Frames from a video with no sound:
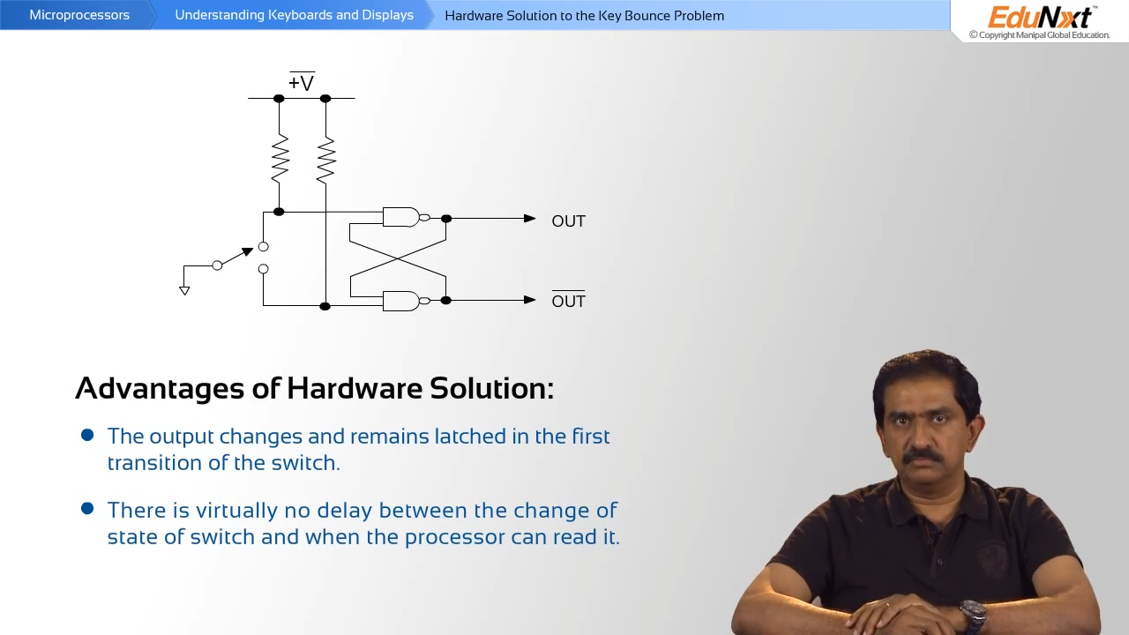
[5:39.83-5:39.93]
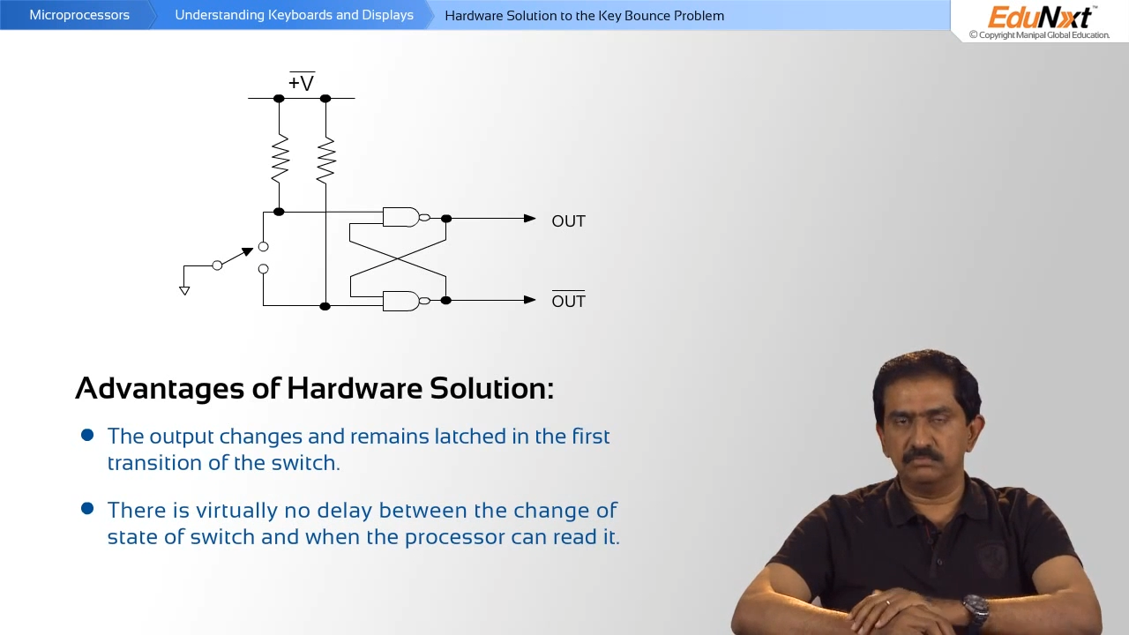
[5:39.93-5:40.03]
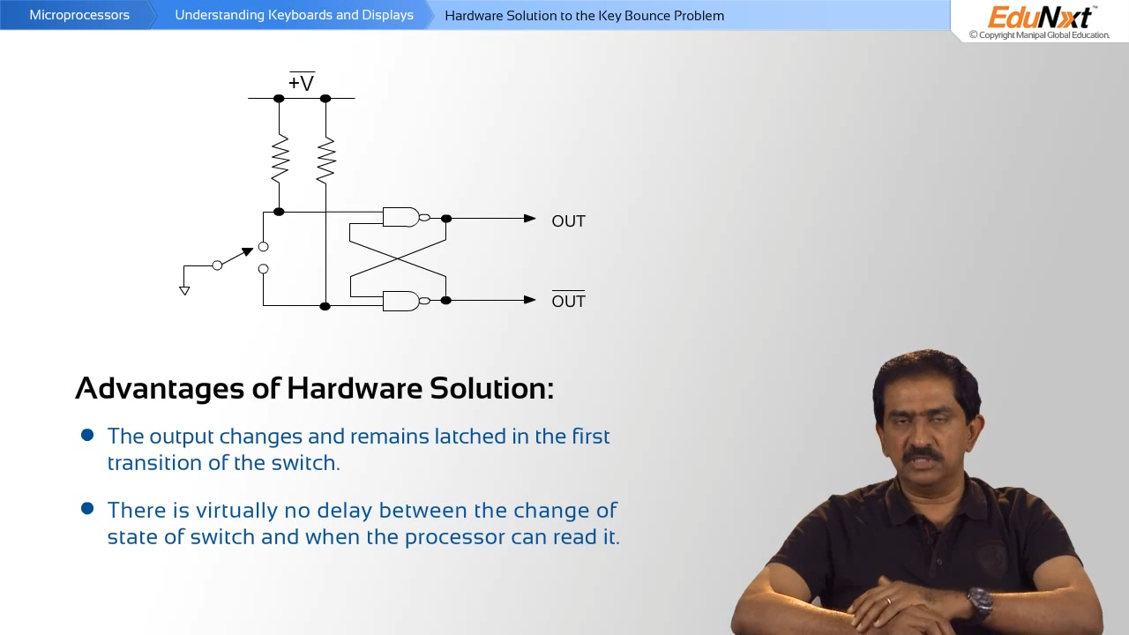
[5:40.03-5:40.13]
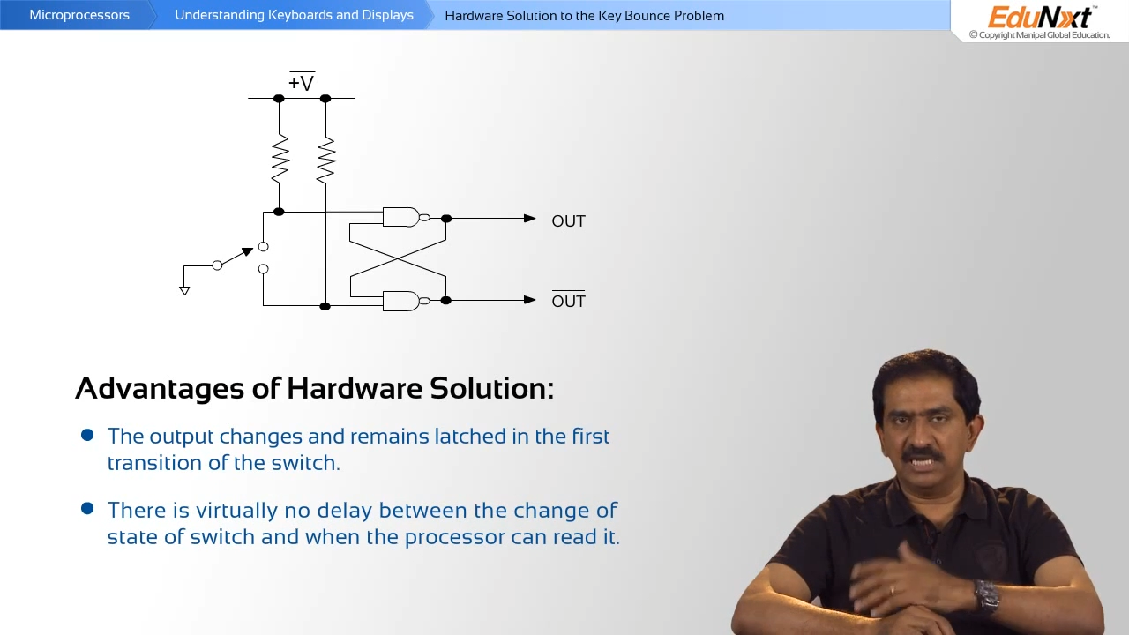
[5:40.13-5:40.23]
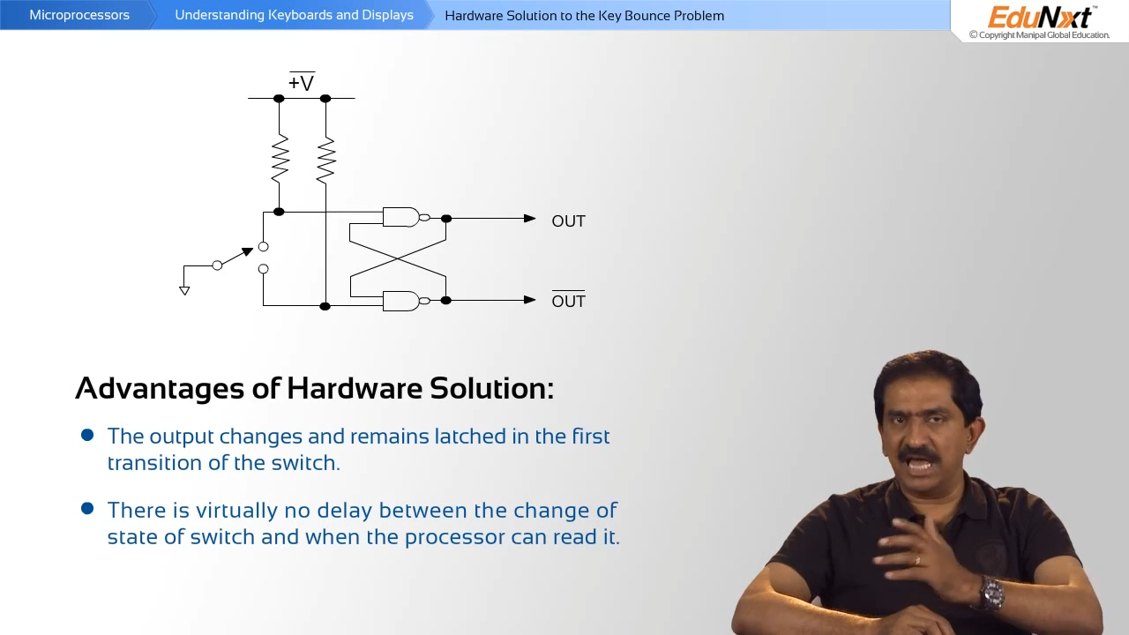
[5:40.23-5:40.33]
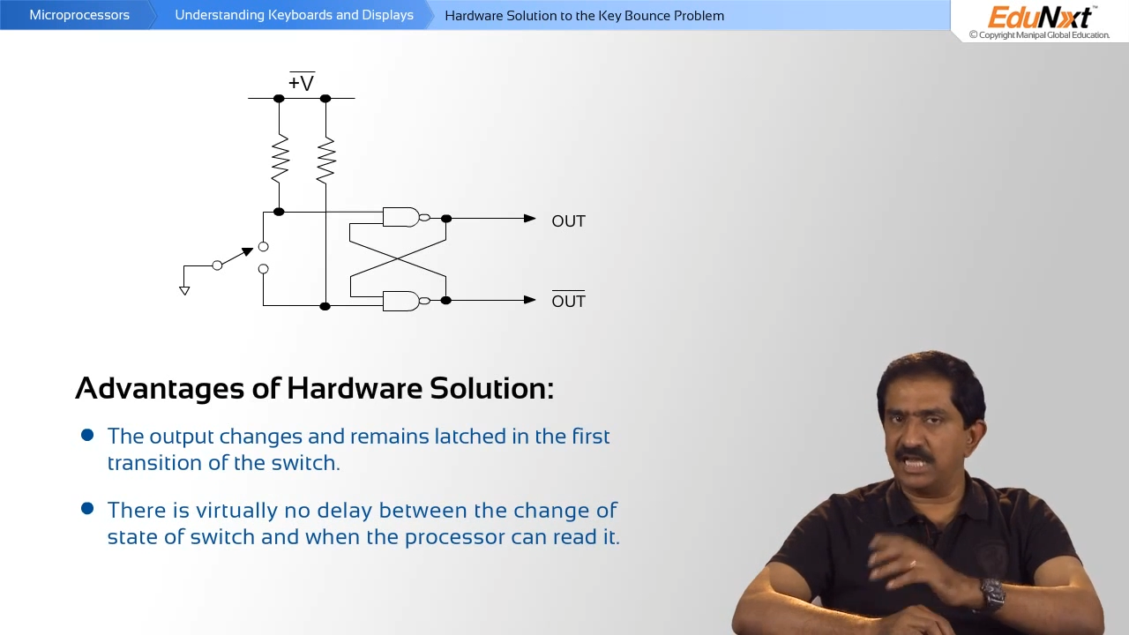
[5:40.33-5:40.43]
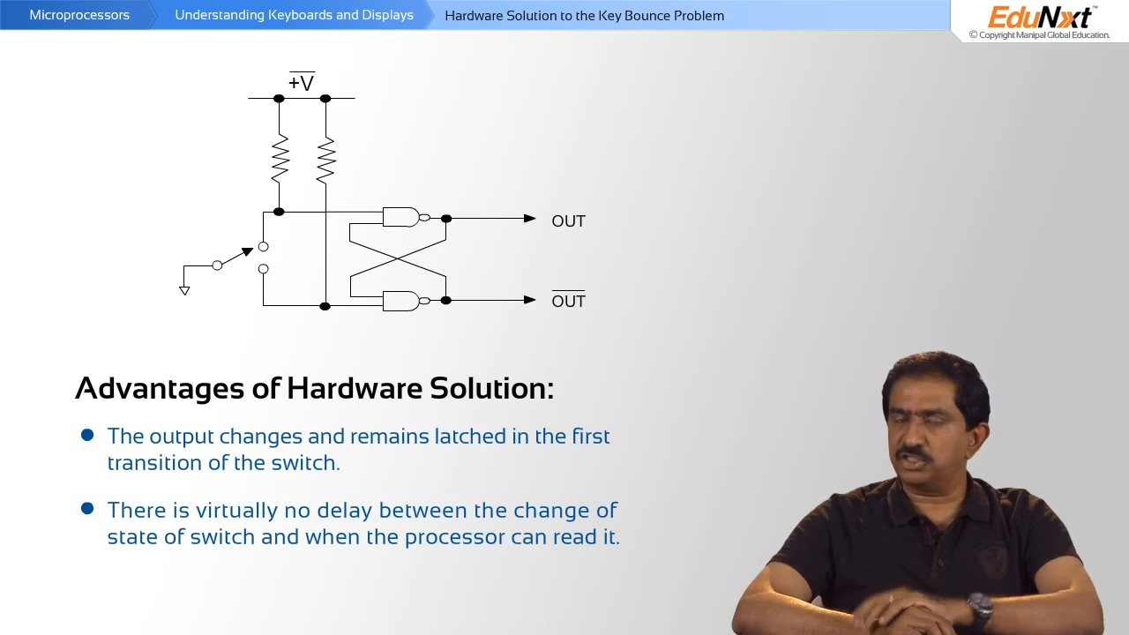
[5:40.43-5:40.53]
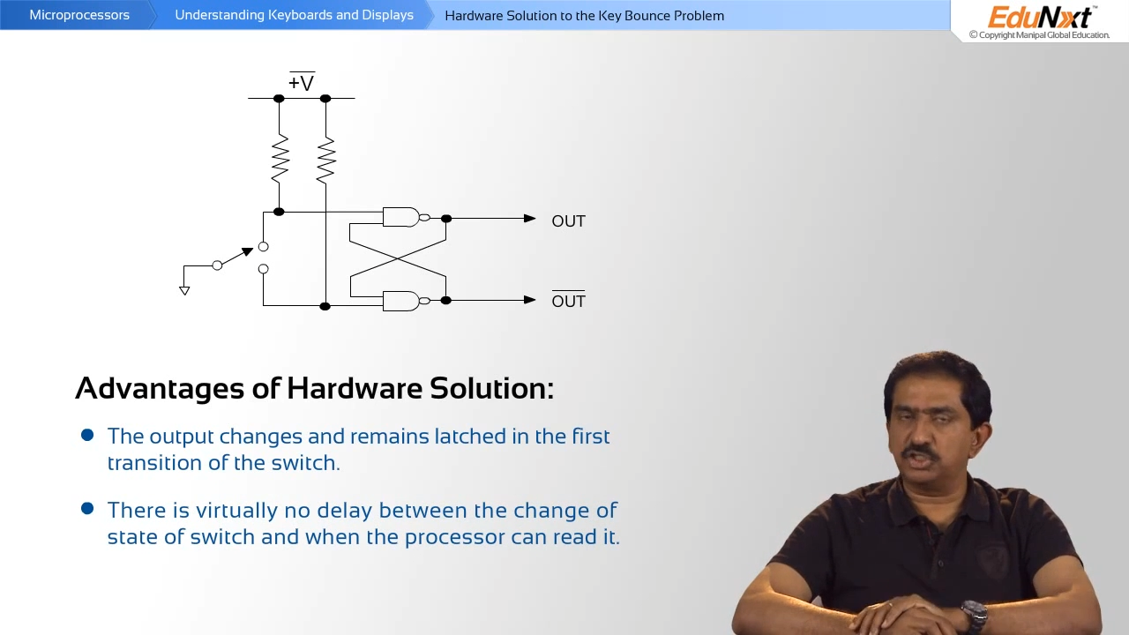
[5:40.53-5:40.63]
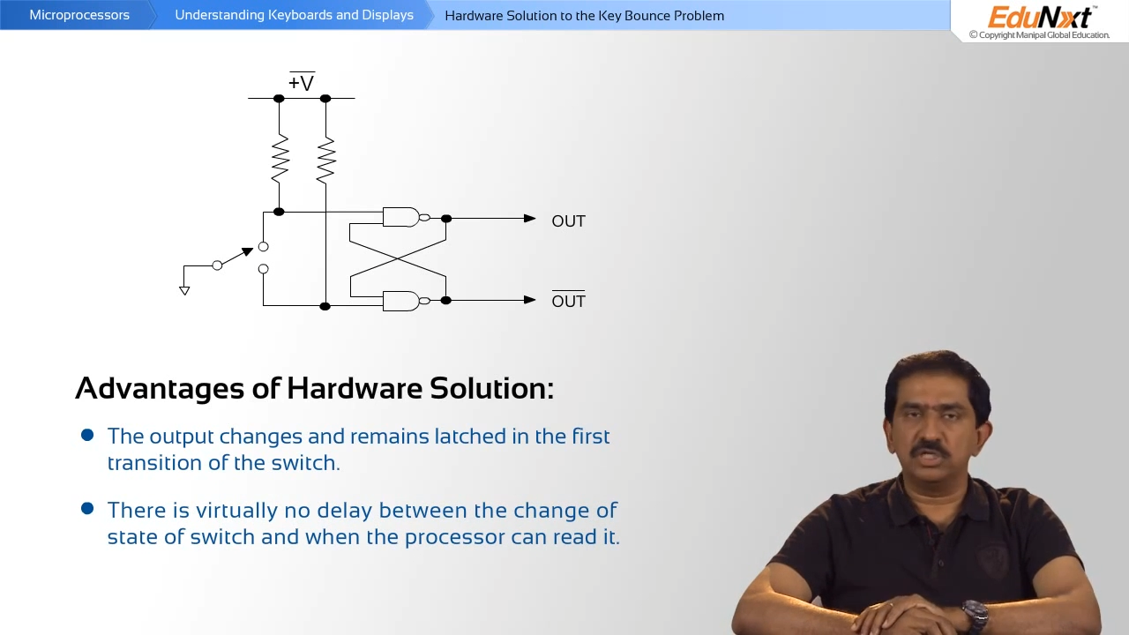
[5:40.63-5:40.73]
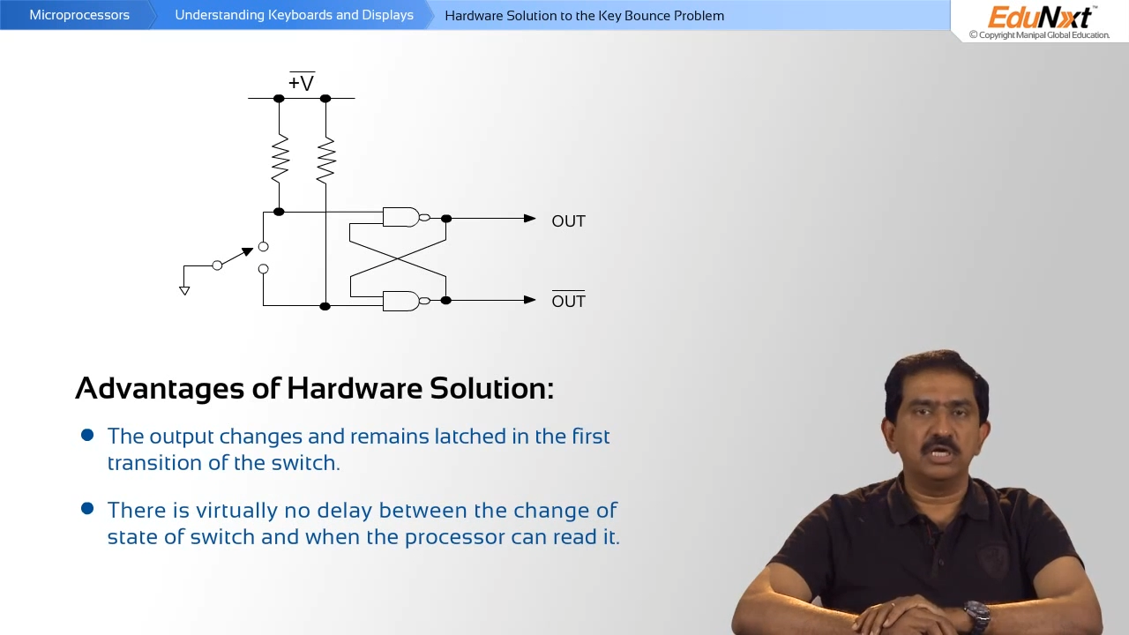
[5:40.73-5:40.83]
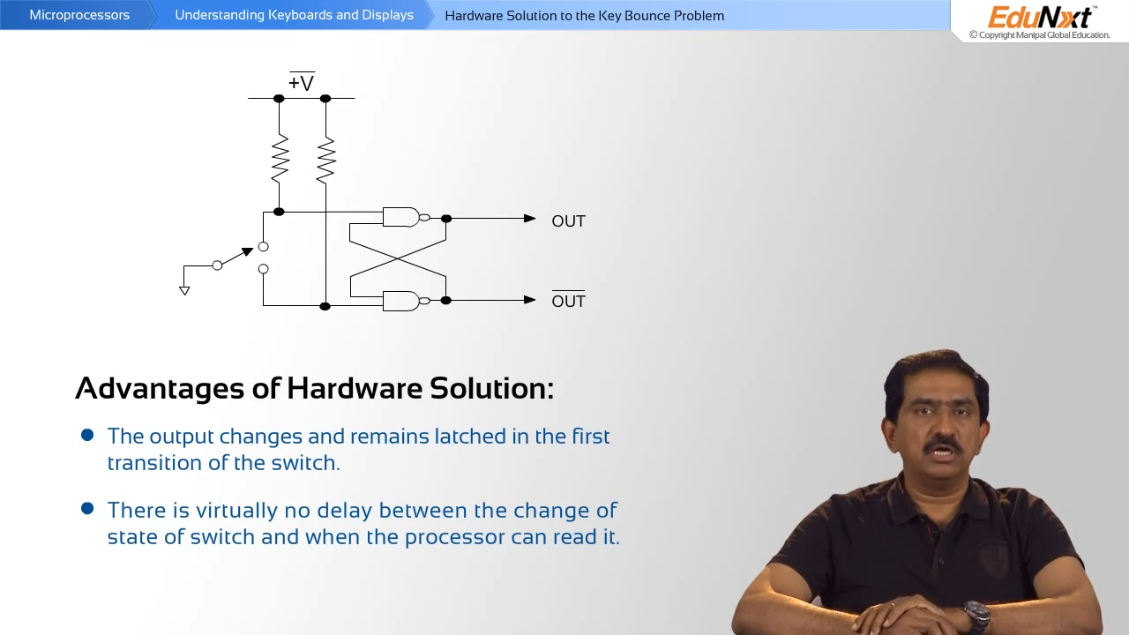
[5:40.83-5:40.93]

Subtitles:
The latch